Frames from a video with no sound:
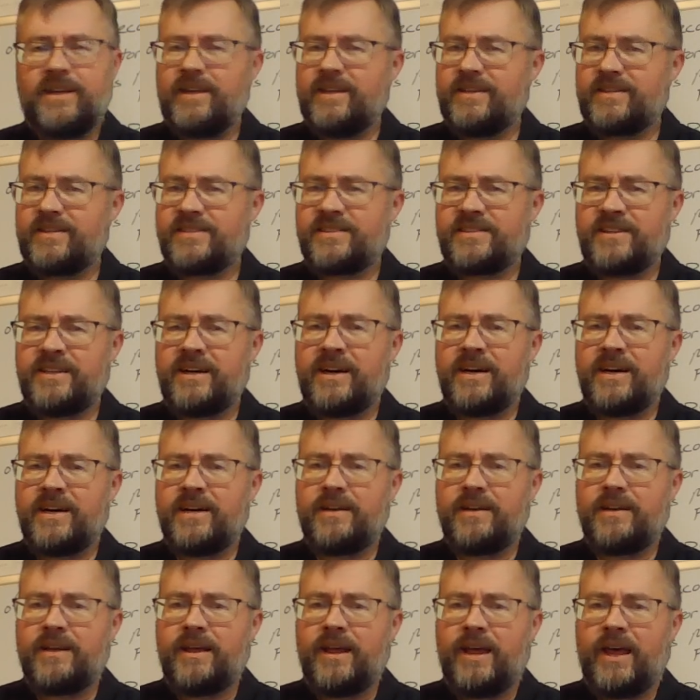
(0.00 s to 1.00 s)
It's
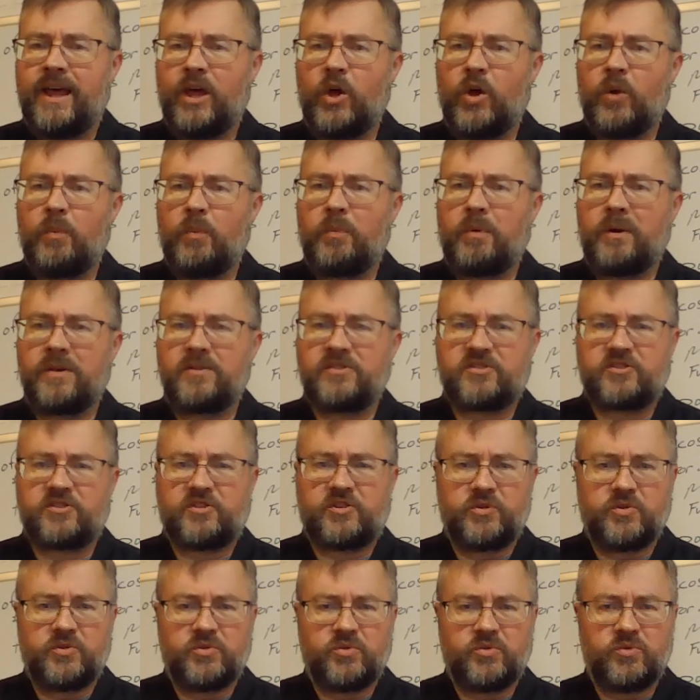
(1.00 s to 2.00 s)
not help us
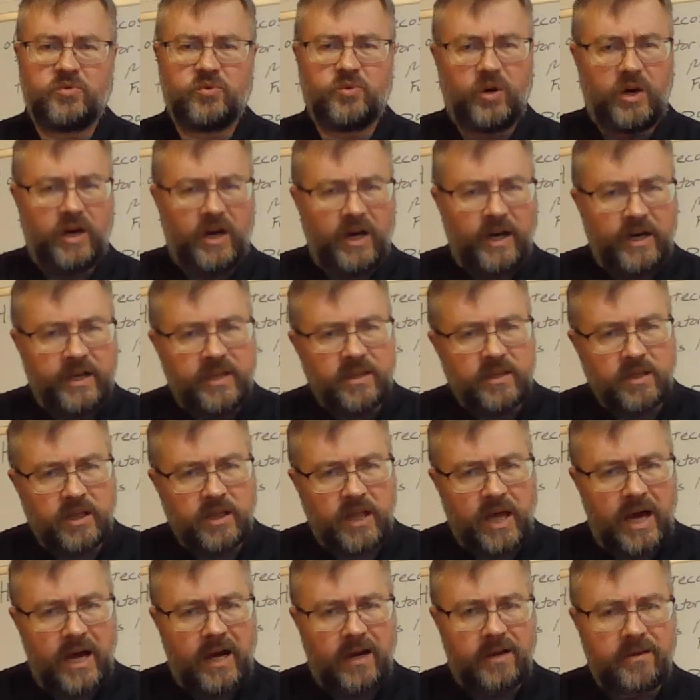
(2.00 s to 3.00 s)
to
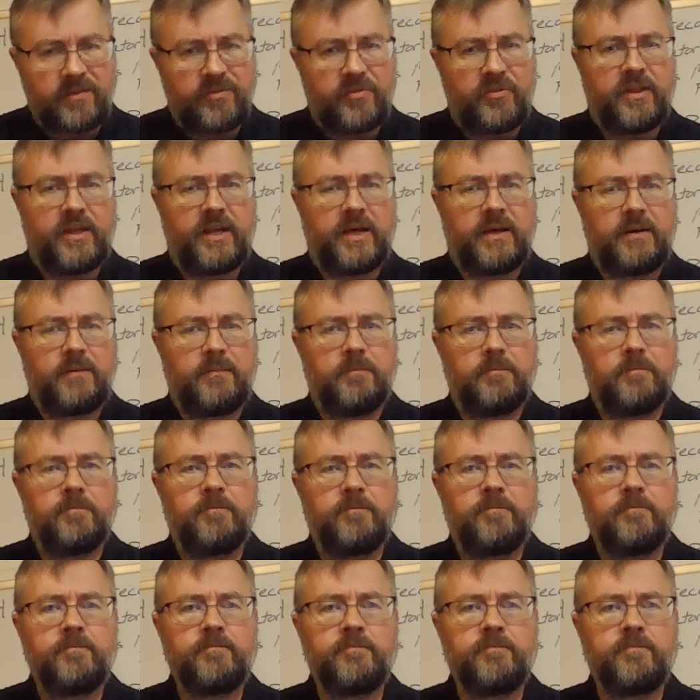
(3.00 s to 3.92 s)
unlock them.